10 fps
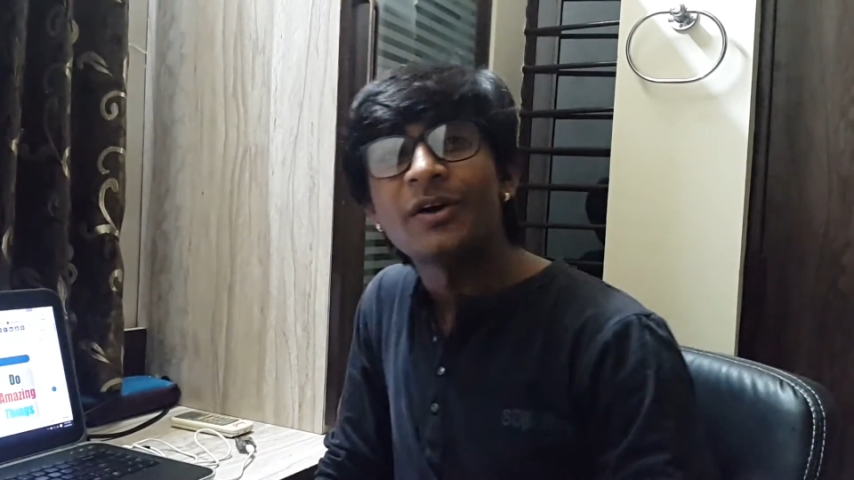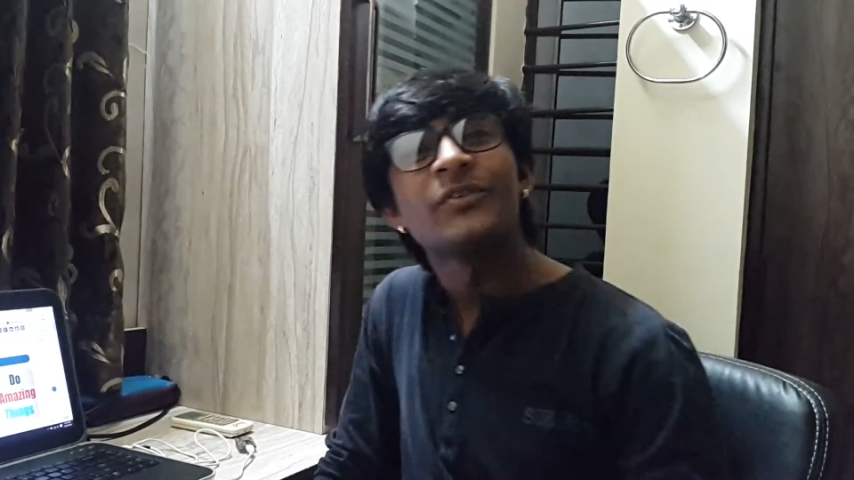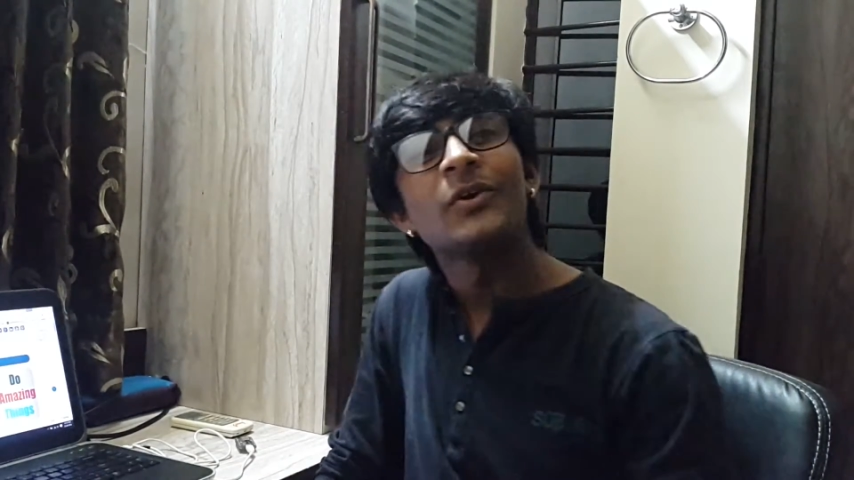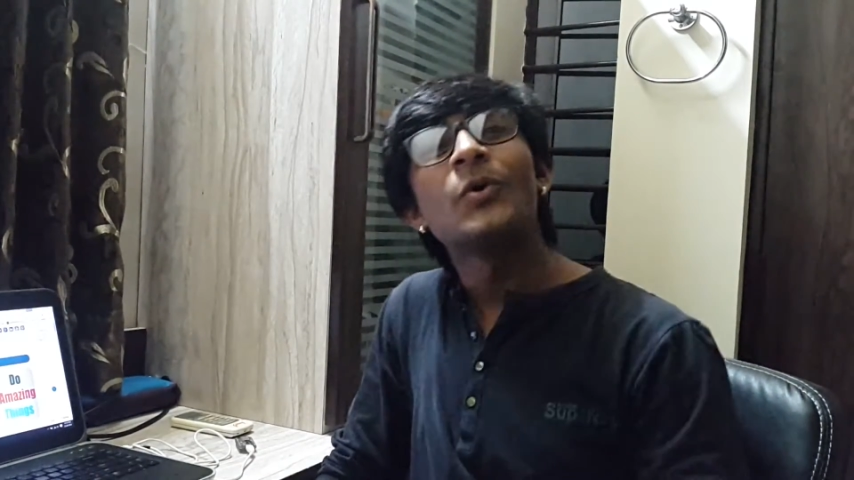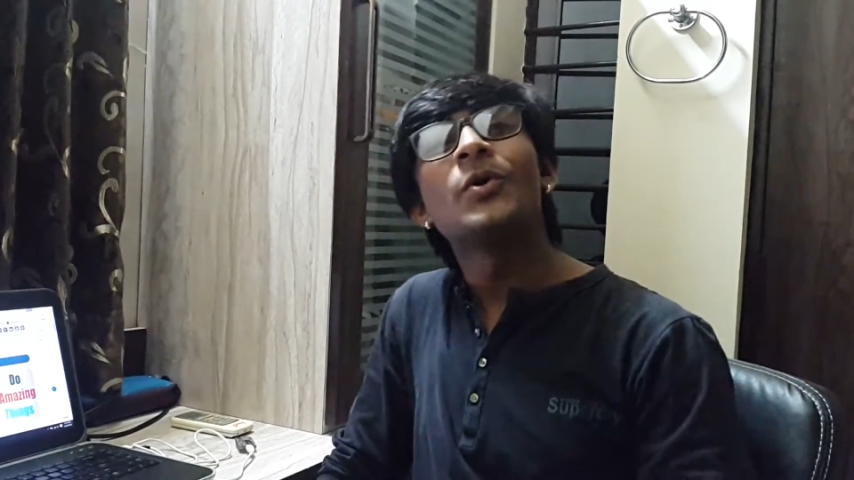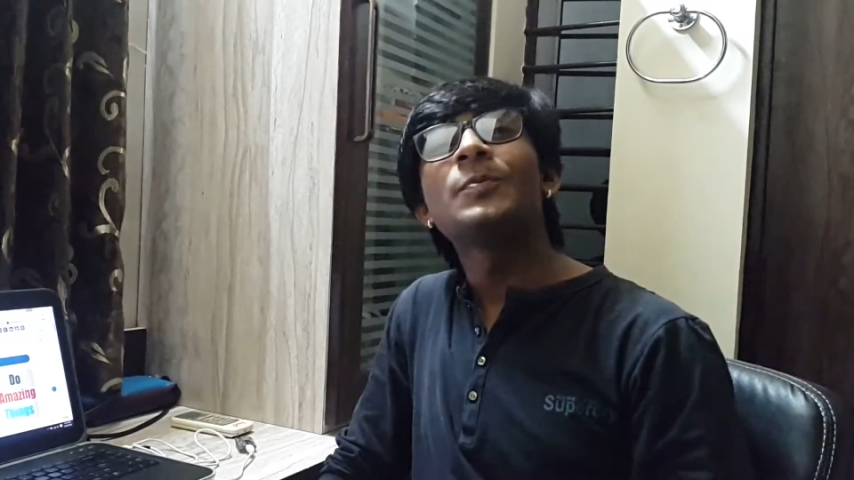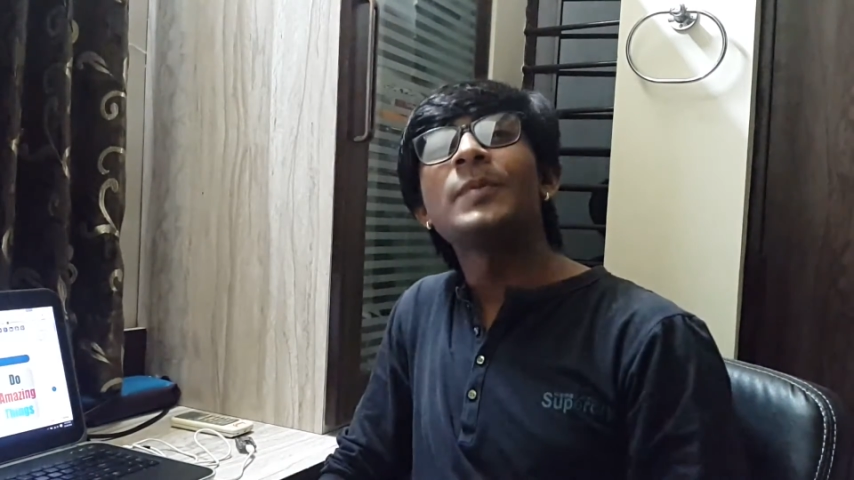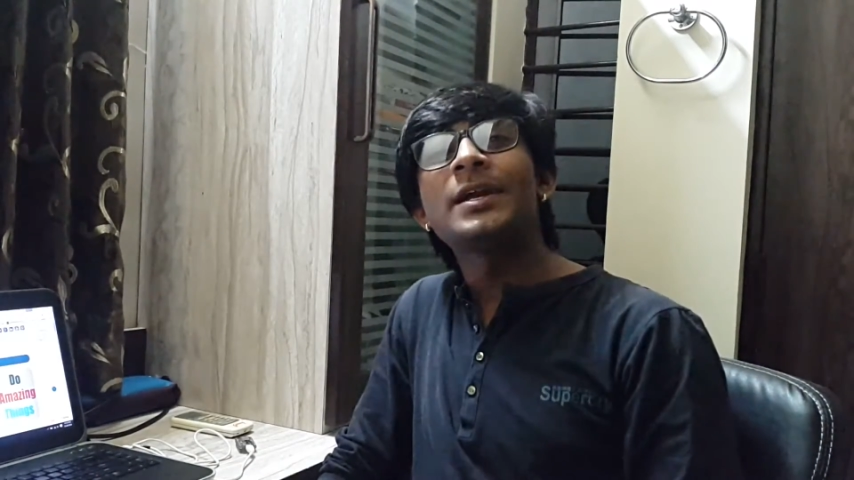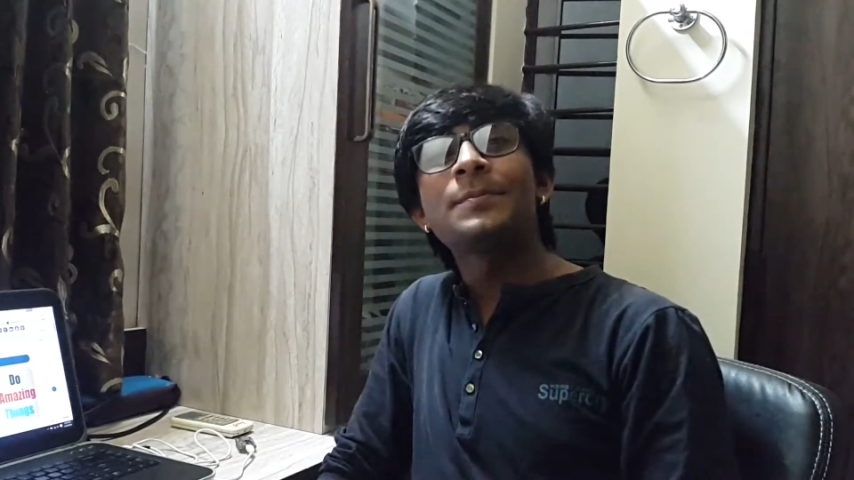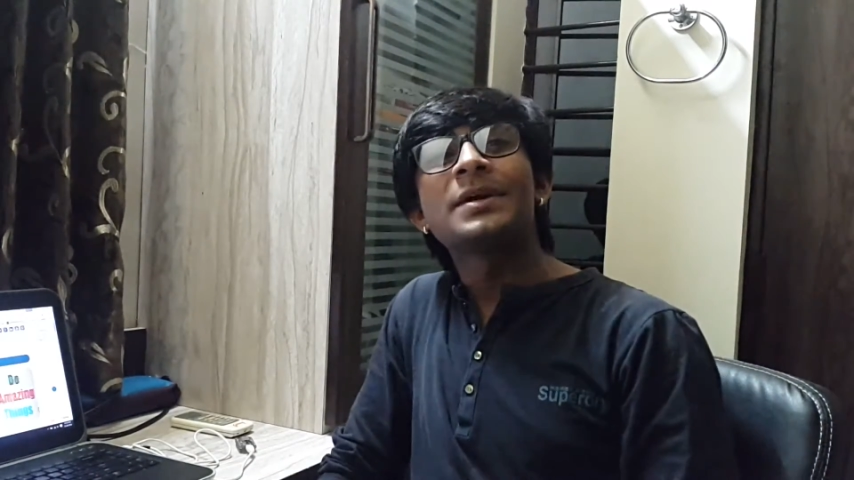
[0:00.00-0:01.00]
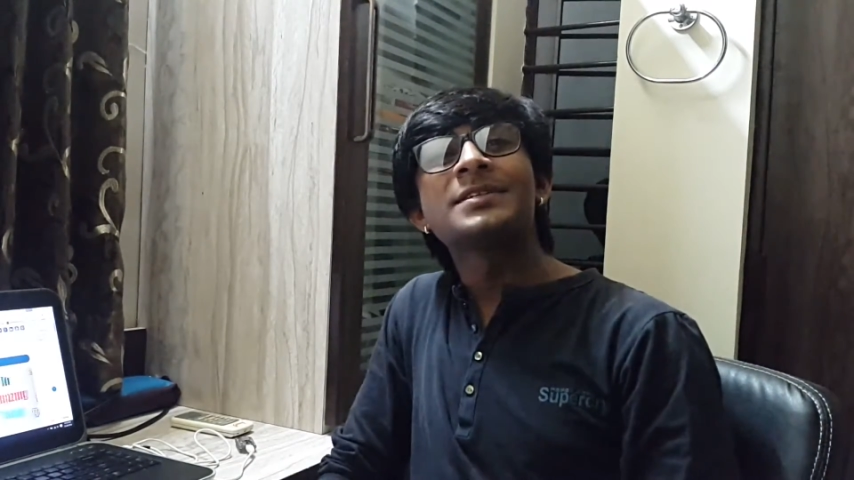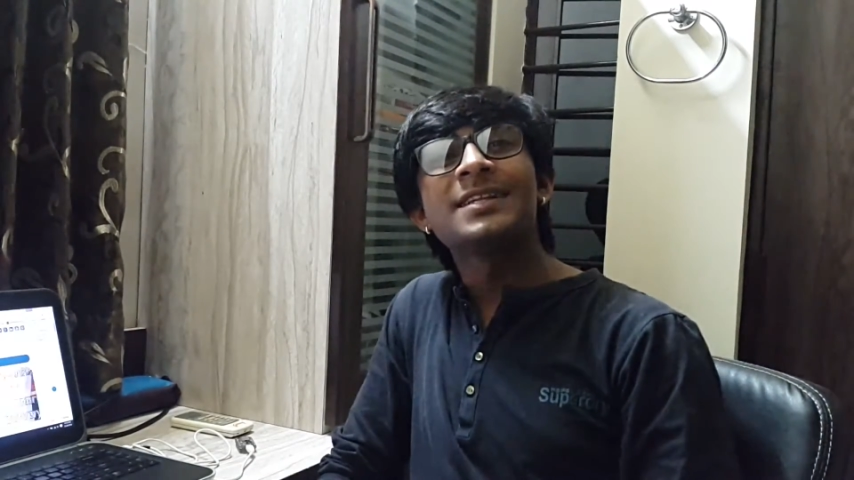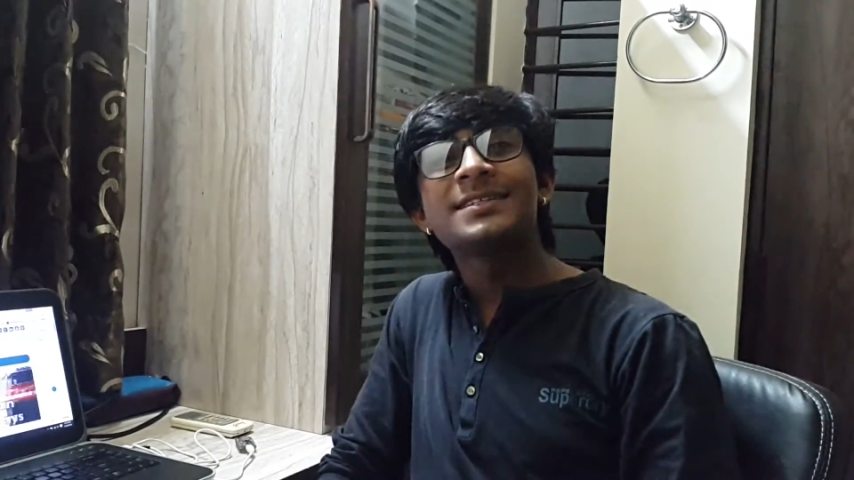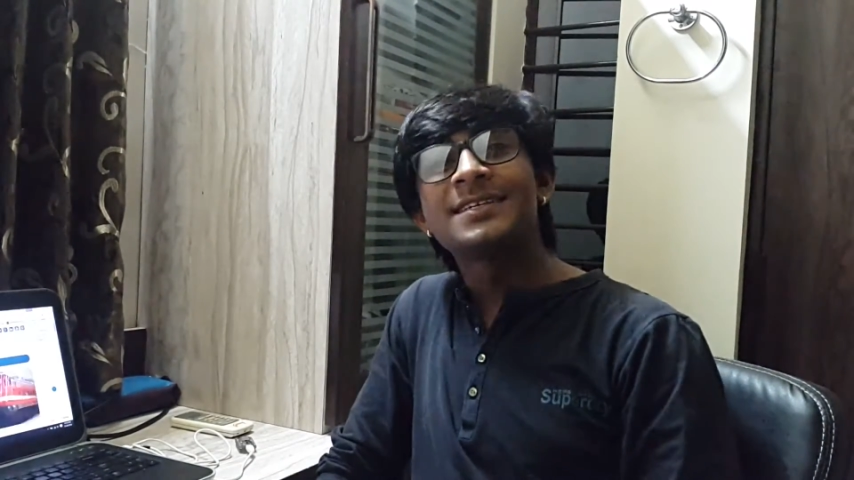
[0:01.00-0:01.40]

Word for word: of your own made personal